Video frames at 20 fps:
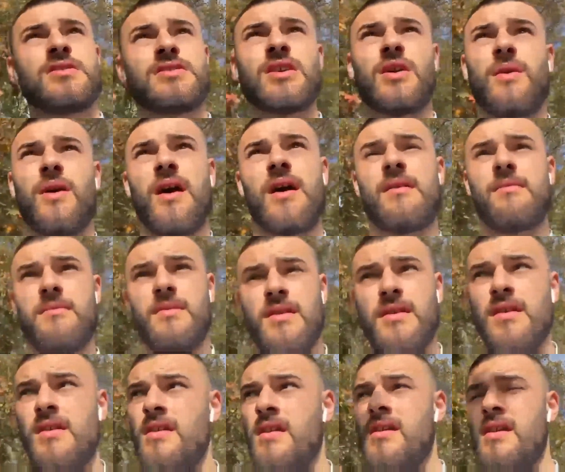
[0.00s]
So I'm
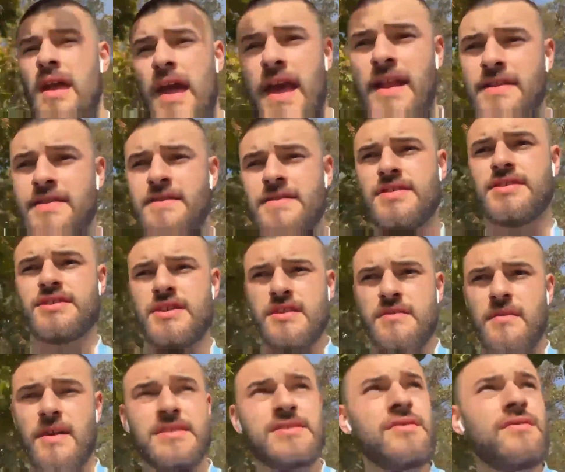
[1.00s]
heading to the
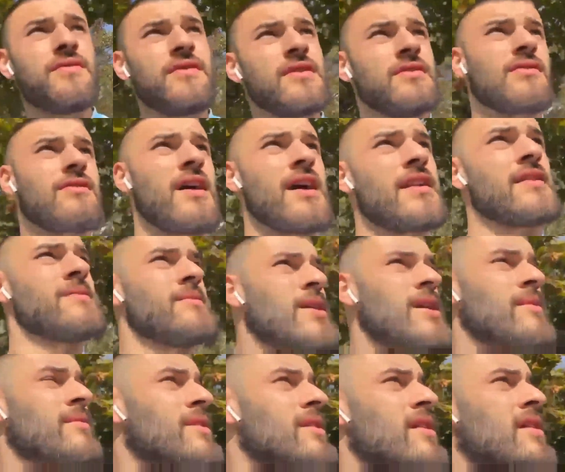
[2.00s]
gym. I still feel alright at the
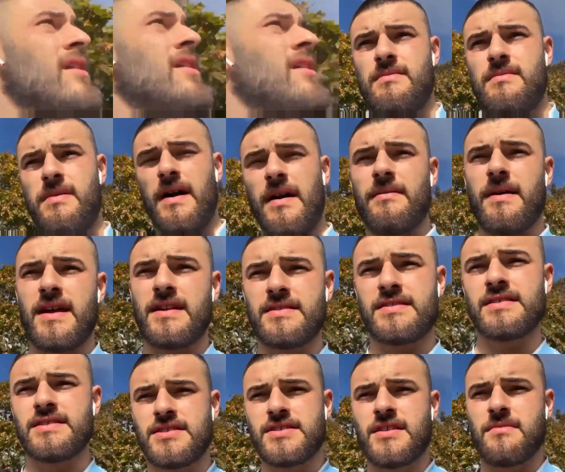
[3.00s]
moment, but I'm heading
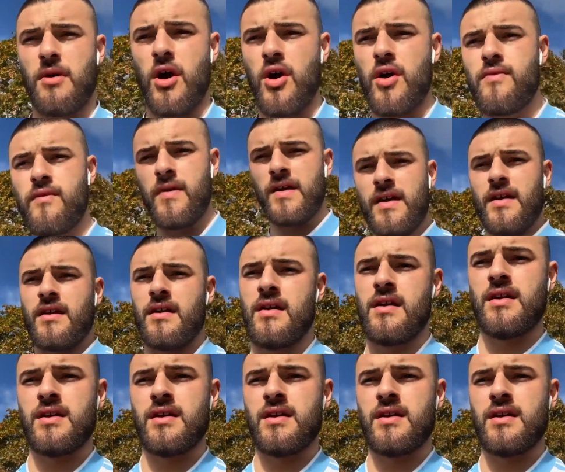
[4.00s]
to the gym hoping,